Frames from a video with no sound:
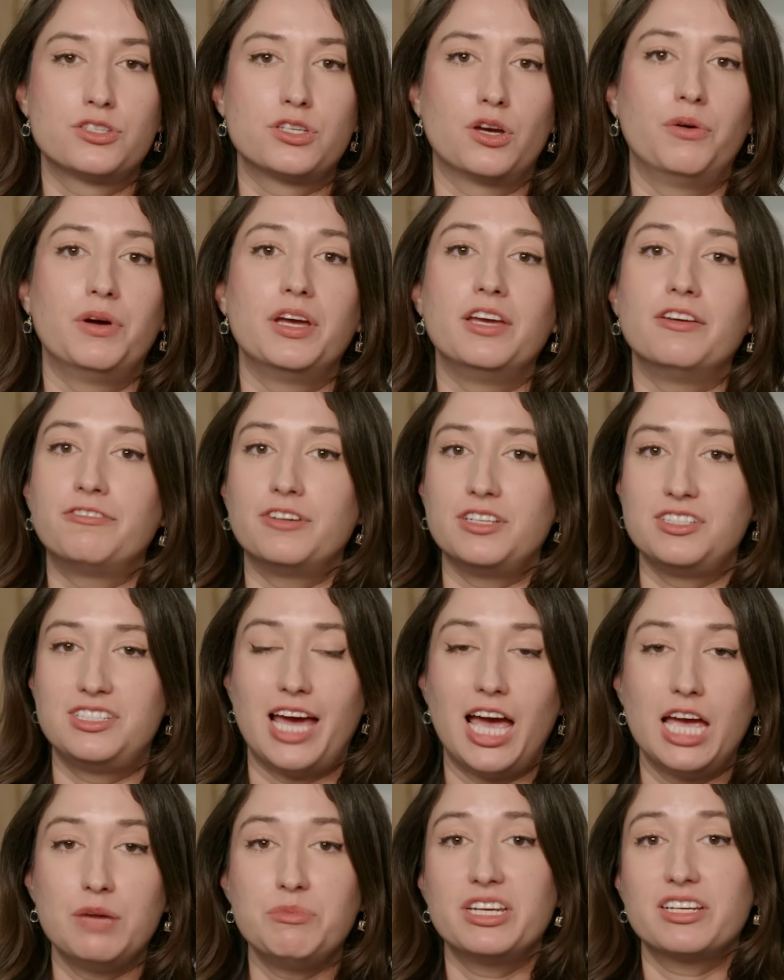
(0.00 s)
So if a
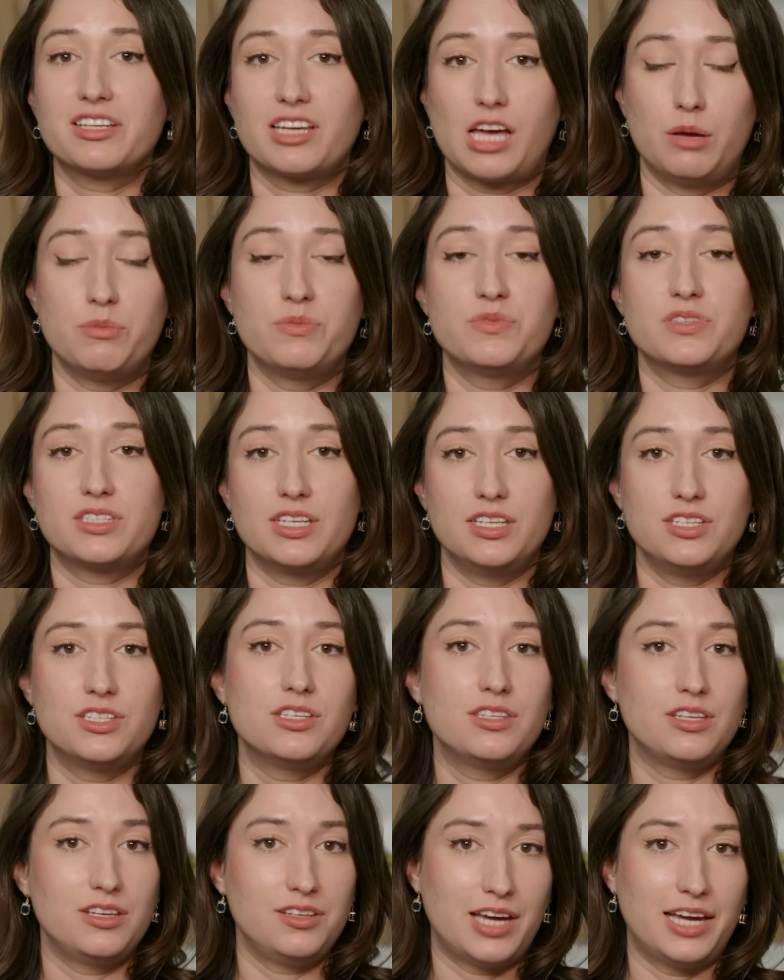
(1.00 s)
diamond comes into
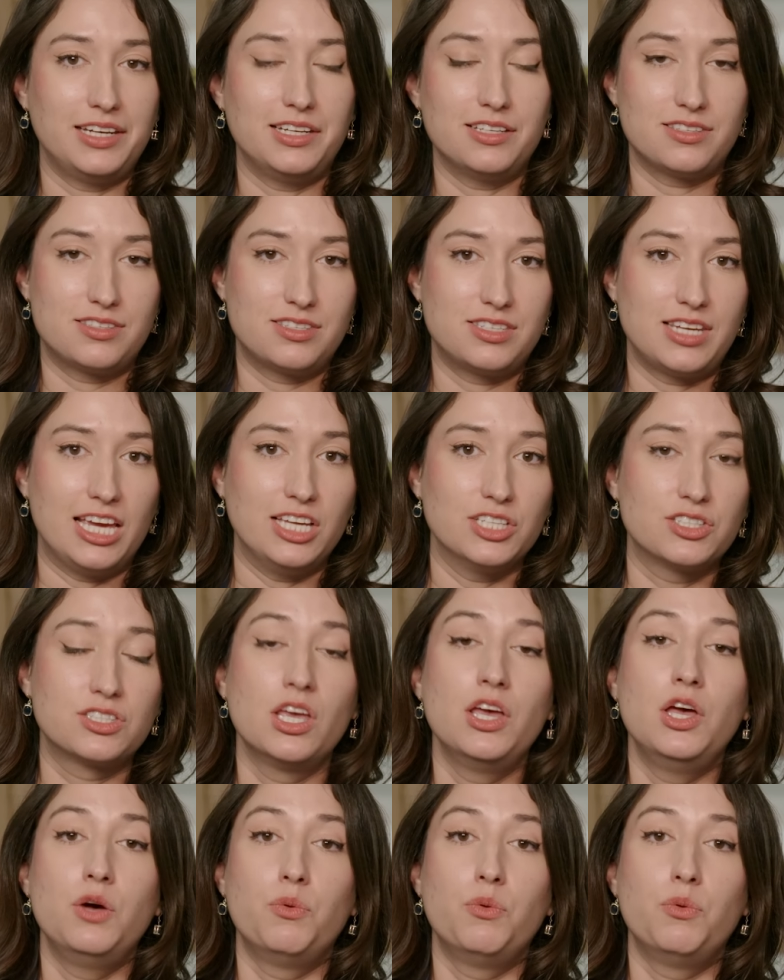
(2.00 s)
the United States